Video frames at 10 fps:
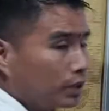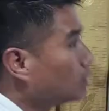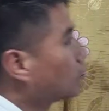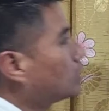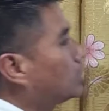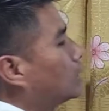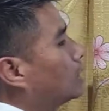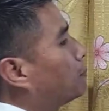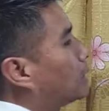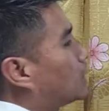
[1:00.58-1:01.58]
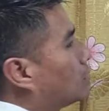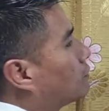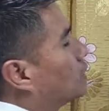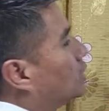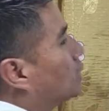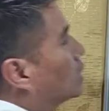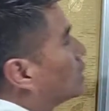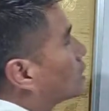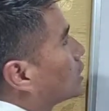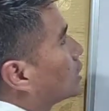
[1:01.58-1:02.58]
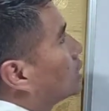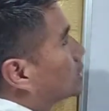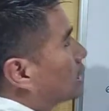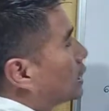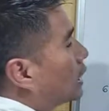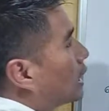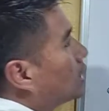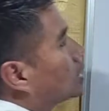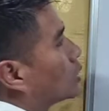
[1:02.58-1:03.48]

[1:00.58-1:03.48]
with the help of, okay, sunlight,